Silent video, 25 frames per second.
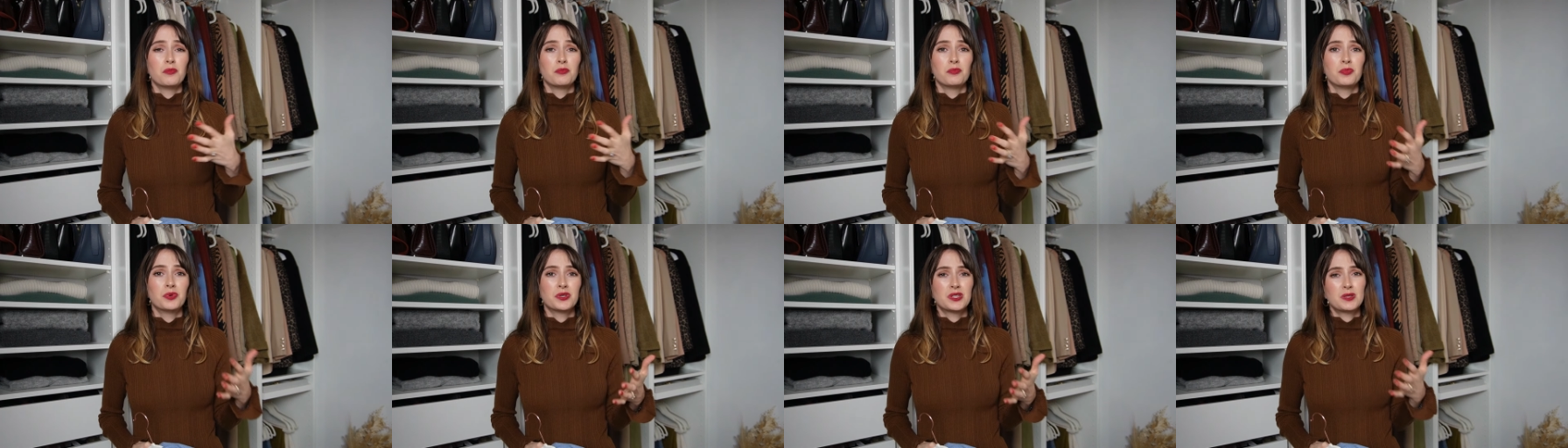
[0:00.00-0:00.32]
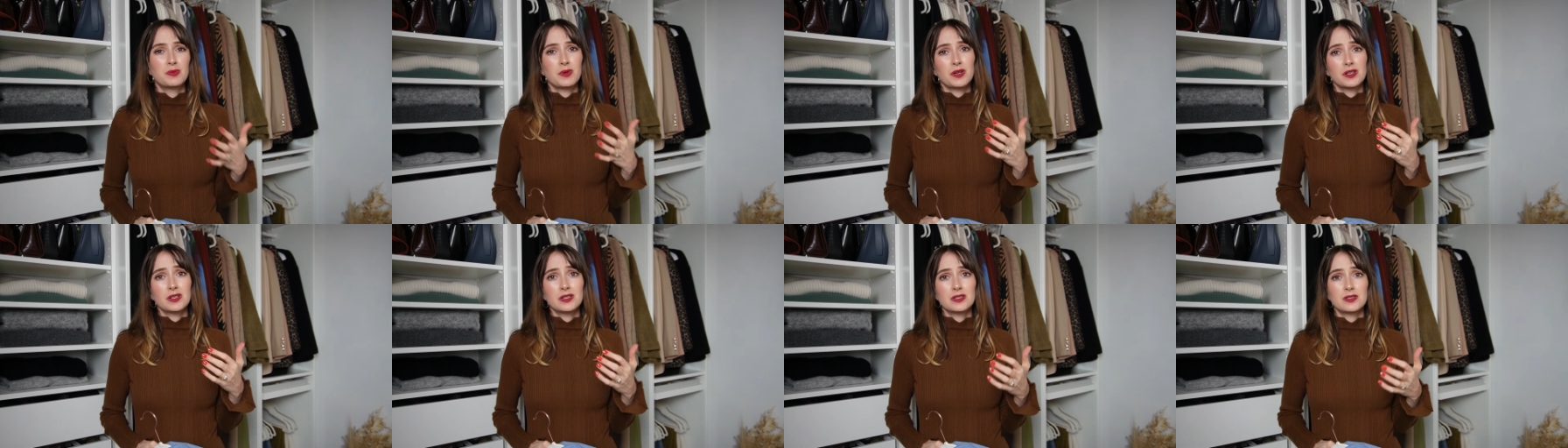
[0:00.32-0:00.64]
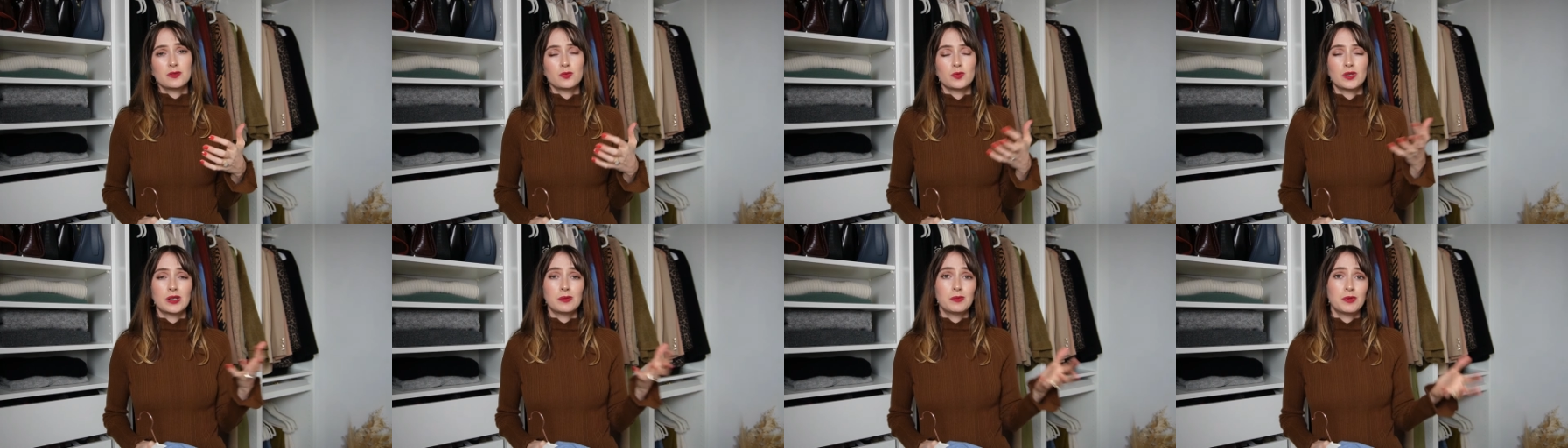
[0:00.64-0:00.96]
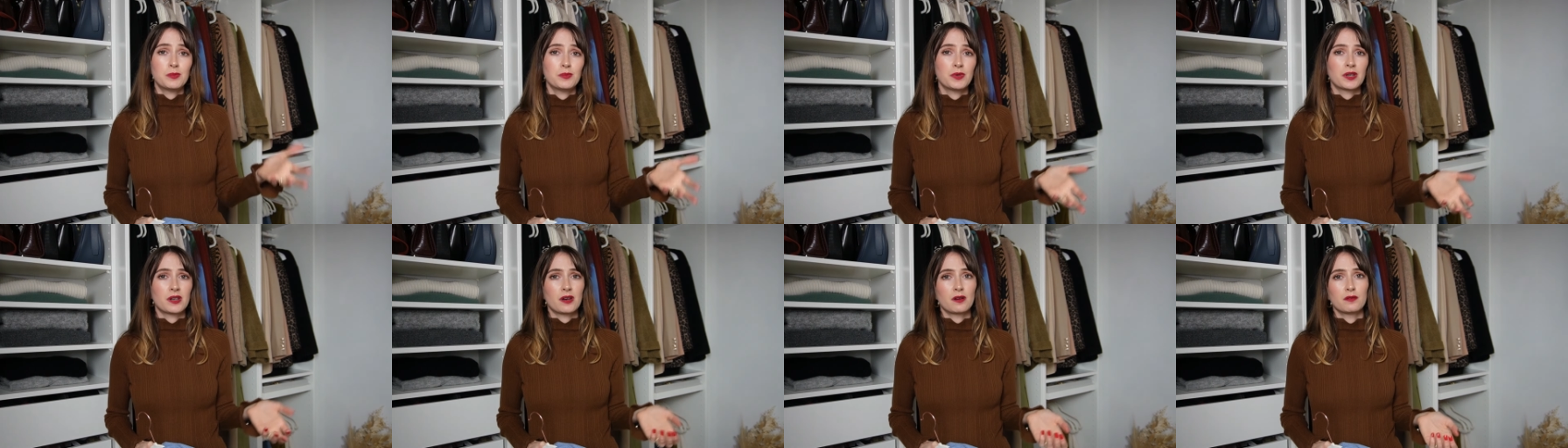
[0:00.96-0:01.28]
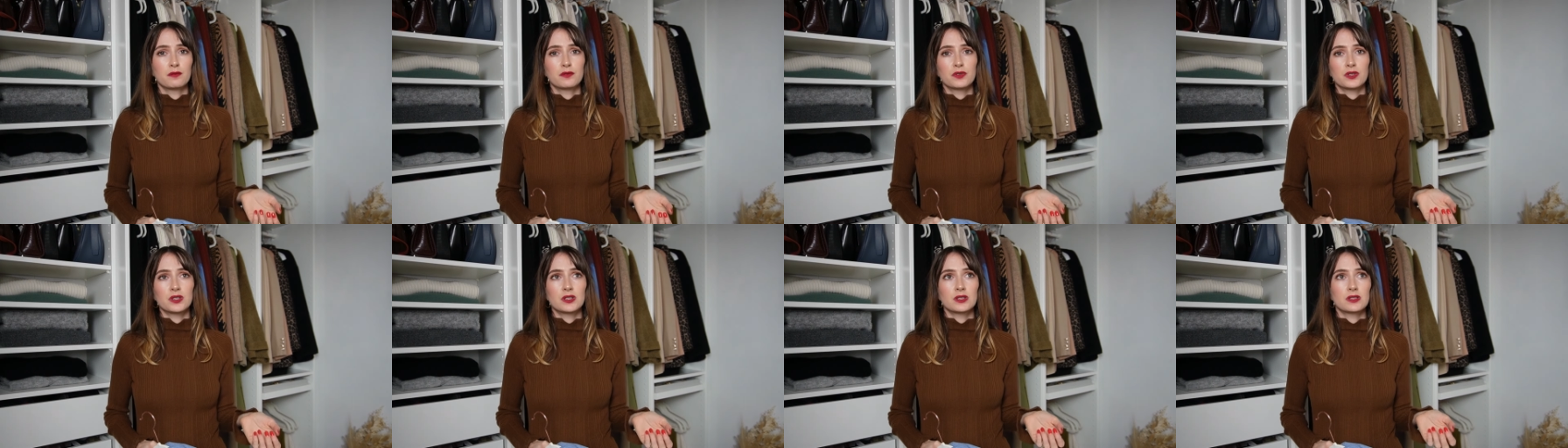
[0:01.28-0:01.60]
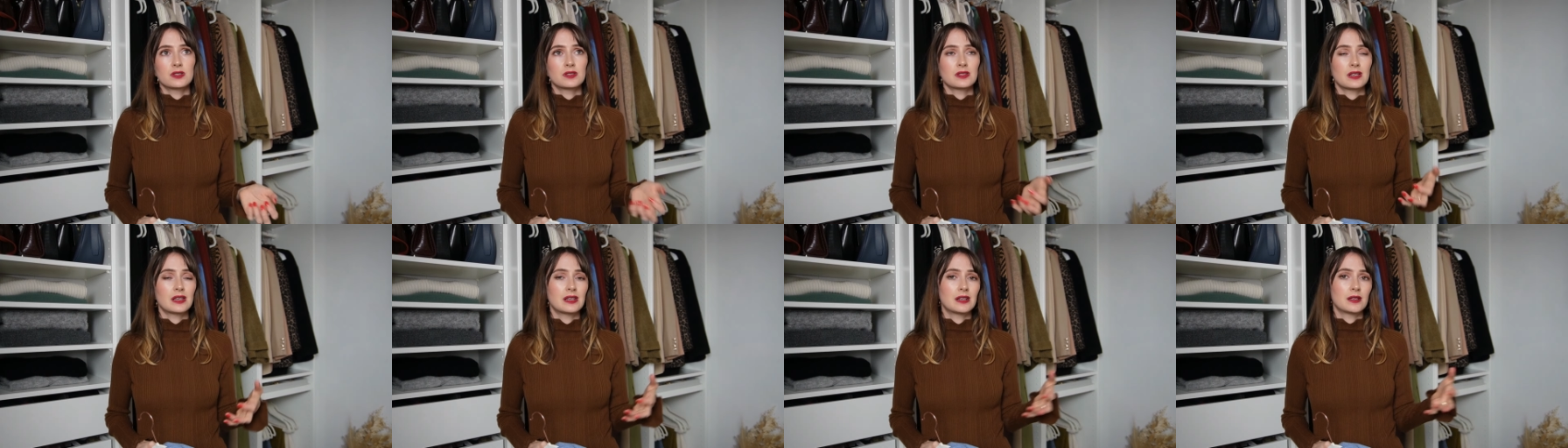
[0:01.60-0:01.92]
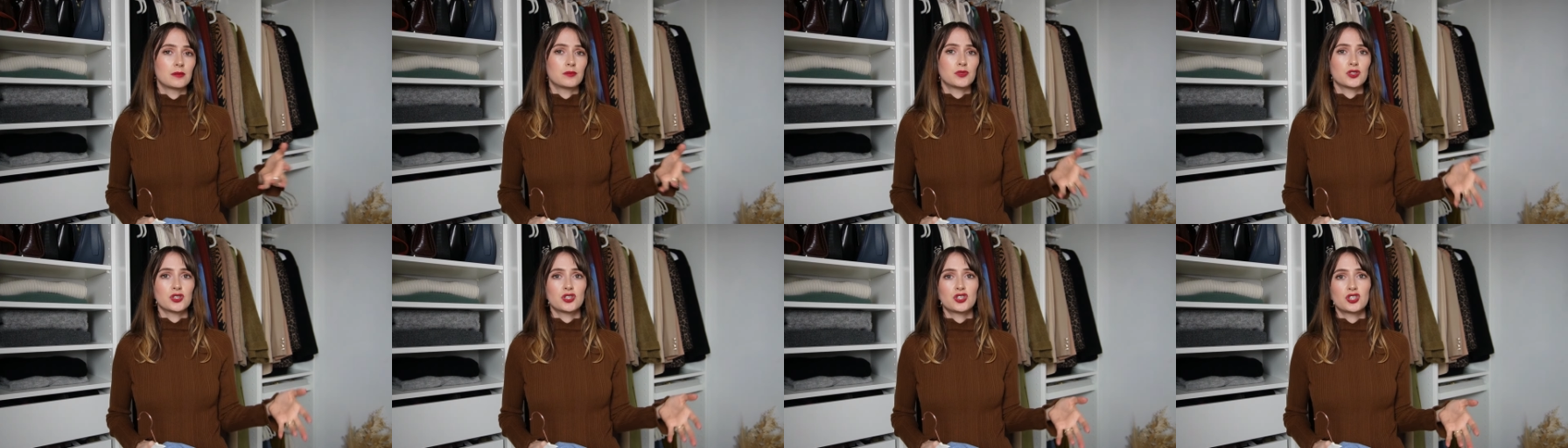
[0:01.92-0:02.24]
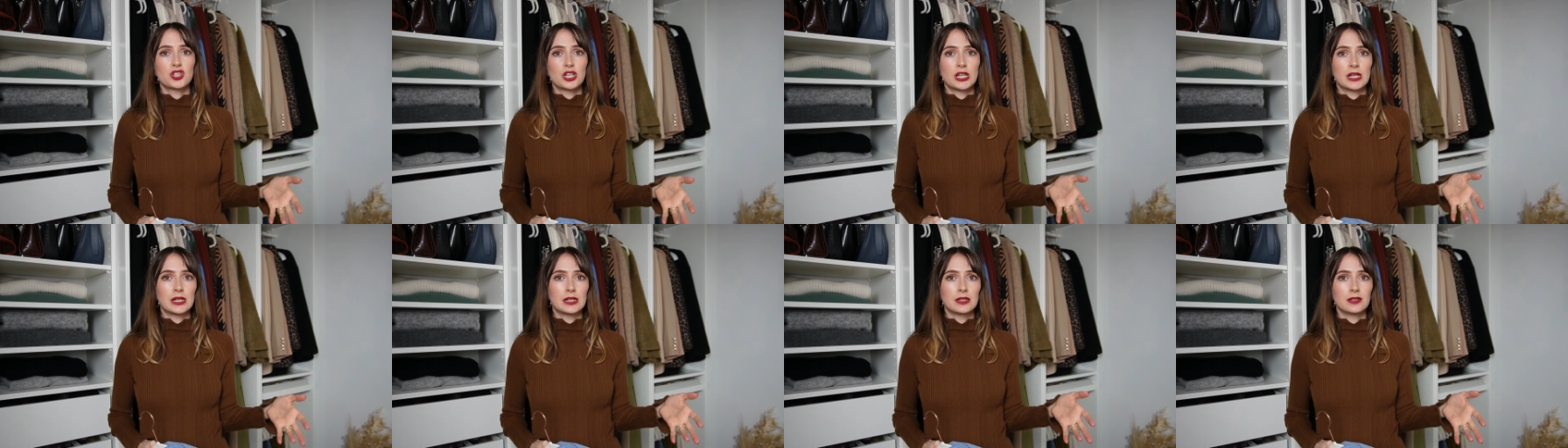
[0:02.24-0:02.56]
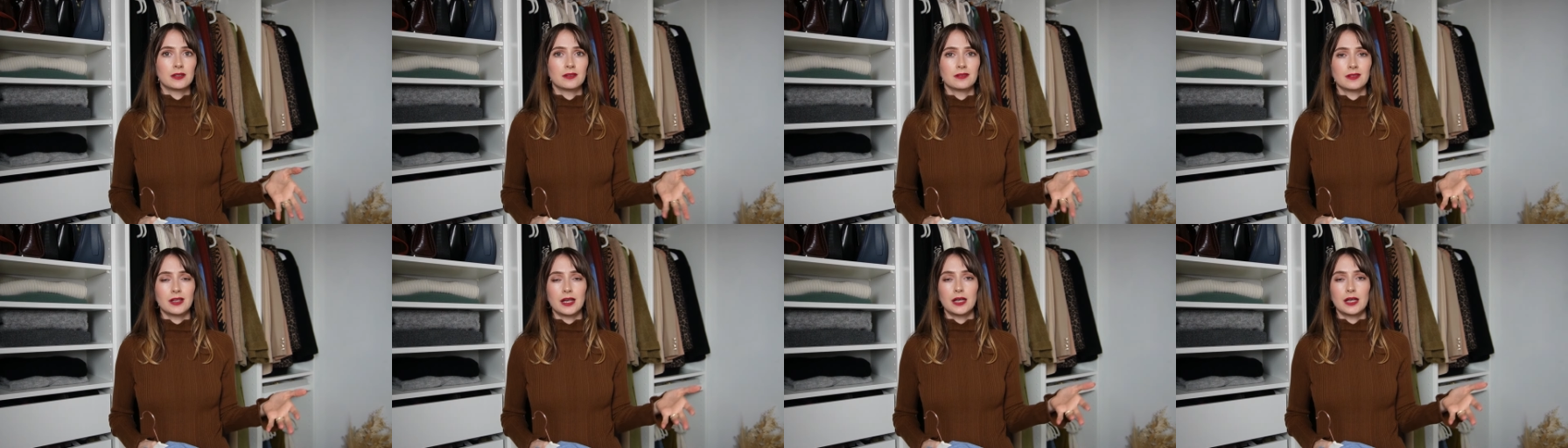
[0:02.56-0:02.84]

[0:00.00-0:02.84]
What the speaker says: But to be honest, when I'm in my Converse and I'm just chill,